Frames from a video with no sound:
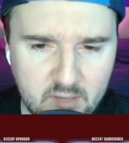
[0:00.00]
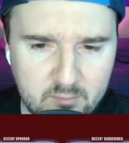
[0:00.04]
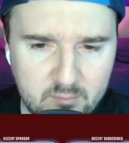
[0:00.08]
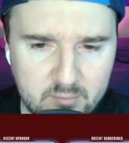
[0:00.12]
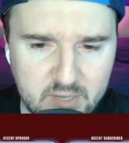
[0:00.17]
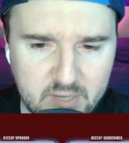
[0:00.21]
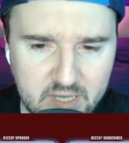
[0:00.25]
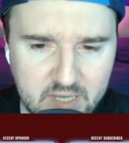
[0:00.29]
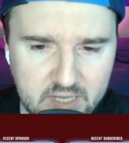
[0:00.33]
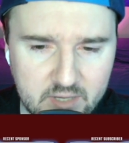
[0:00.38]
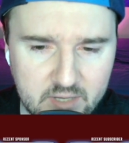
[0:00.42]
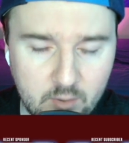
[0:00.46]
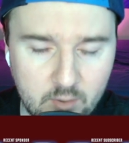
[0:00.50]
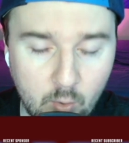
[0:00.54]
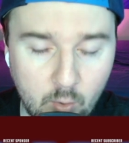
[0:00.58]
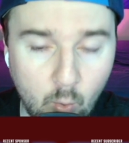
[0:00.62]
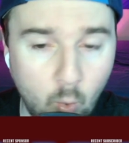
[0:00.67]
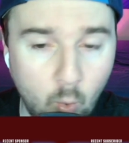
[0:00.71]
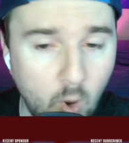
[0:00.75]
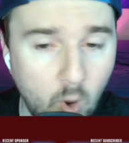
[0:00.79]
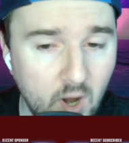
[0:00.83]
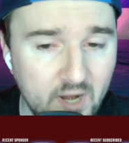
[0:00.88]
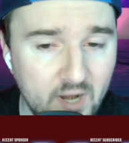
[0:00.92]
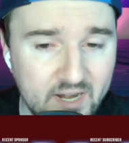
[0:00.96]
Pitt
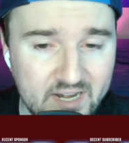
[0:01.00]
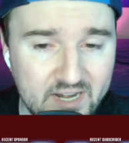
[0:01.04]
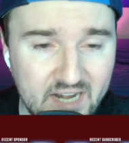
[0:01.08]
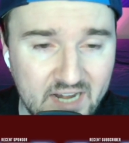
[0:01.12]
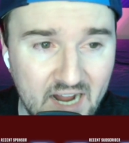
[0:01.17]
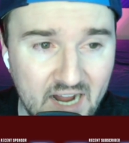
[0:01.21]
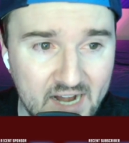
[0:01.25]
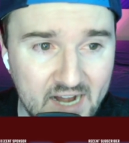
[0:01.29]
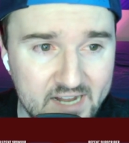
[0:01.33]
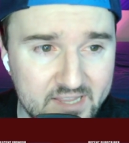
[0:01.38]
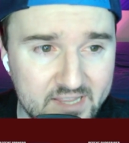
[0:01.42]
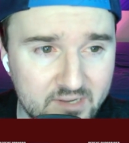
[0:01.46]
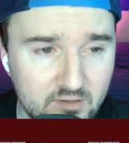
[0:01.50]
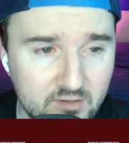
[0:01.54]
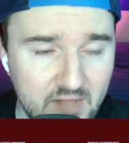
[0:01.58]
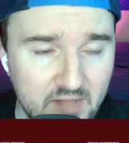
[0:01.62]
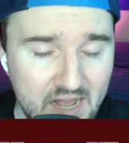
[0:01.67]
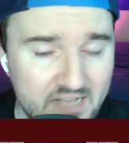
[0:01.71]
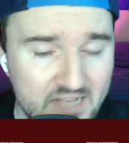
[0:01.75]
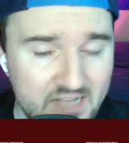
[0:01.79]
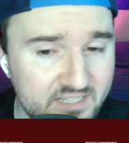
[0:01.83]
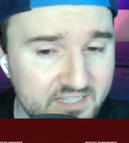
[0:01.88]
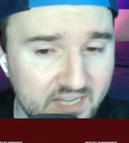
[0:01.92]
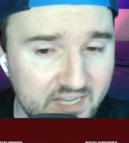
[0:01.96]
one and nine in their
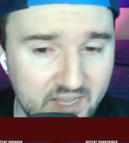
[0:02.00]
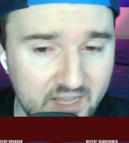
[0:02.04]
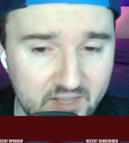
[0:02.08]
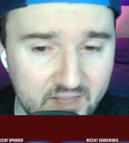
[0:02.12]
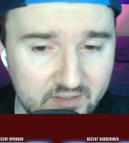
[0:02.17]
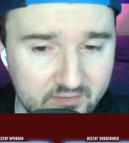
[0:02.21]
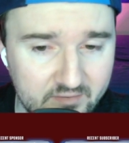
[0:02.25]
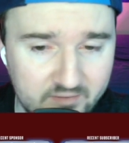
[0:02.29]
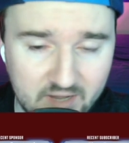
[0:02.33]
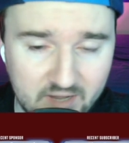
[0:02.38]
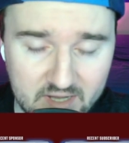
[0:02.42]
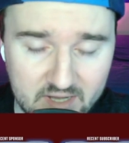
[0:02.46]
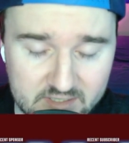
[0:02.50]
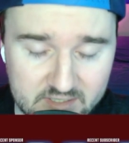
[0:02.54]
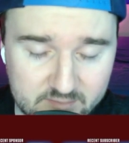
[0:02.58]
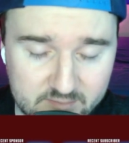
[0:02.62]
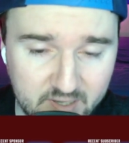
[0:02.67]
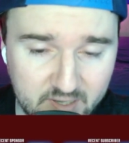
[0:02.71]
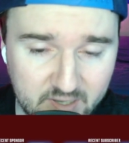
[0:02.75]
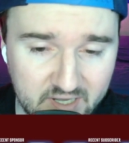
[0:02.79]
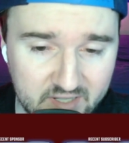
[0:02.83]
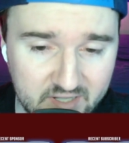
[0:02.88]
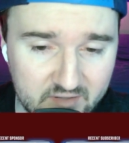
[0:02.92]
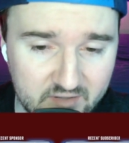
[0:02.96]
last ten. Guys,
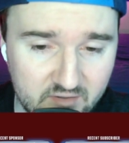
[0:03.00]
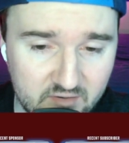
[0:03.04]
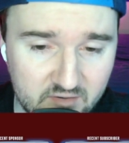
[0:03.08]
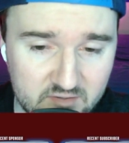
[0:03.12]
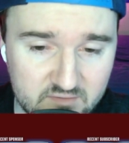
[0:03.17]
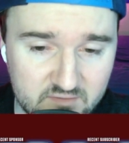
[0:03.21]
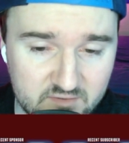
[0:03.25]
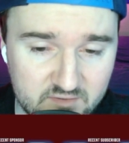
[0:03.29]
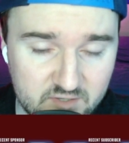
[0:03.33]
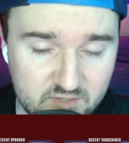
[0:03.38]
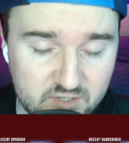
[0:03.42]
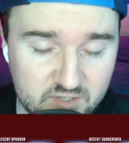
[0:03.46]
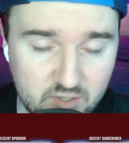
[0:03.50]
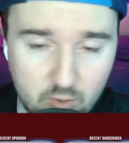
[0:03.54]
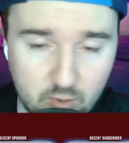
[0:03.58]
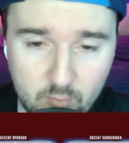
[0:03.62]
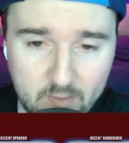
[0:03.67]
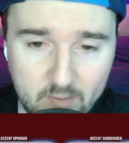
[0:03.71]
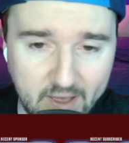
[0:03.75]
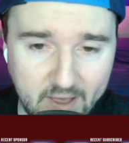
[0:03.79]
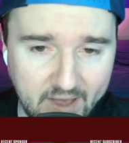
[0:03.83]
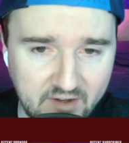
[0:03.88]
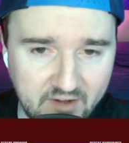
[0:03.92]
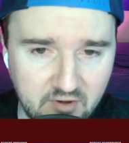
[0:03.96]
Pitt looks so
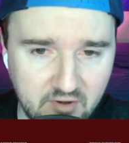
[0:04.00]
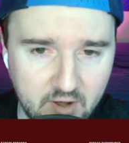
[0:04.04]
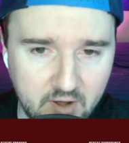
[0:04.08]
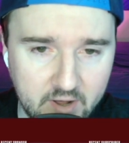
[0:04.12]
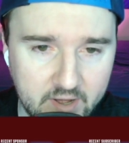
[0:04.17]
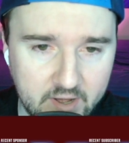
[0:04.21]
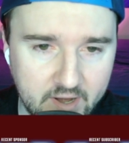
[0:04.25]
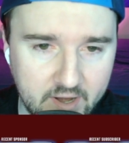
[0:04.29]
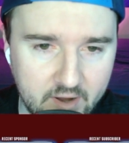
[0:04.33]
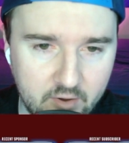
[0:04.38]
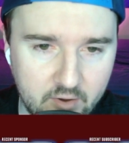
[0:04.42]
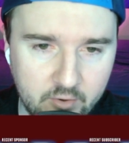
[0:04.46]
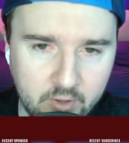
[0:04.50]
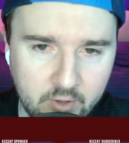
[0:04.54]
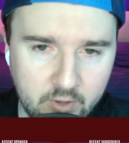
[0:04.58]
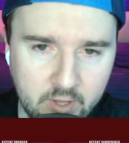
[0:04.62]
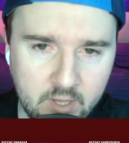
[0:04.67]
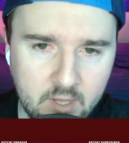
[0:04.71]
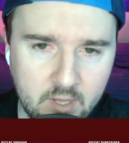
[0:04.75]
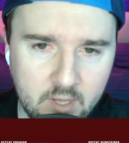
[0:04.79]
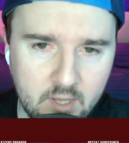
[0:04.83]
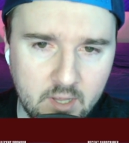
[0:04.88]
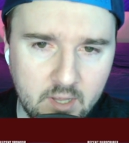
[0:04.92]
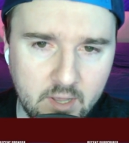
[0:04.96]
bad right now.
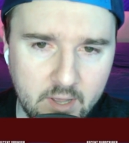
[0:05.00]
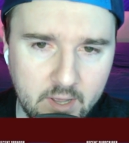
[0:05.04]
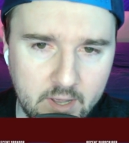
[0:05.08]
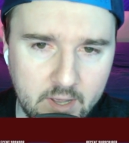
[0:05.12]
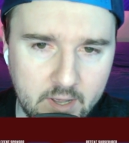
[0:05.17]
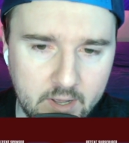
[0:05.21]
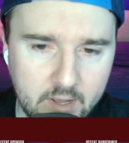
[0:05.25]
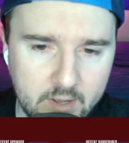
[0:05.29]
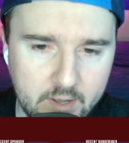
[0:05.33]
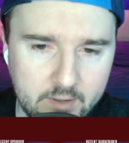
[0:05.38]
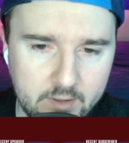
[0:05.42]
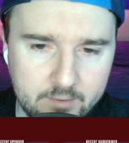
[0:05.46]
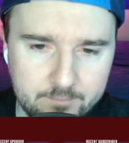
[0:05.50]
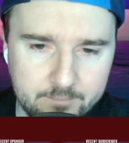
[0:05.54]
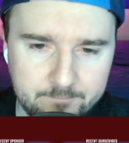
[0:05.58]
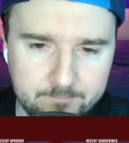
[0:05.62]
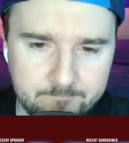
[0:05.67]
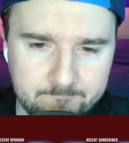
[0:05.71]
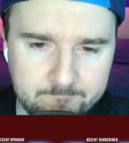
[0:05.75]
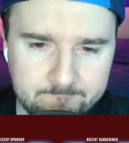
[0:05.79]
Um,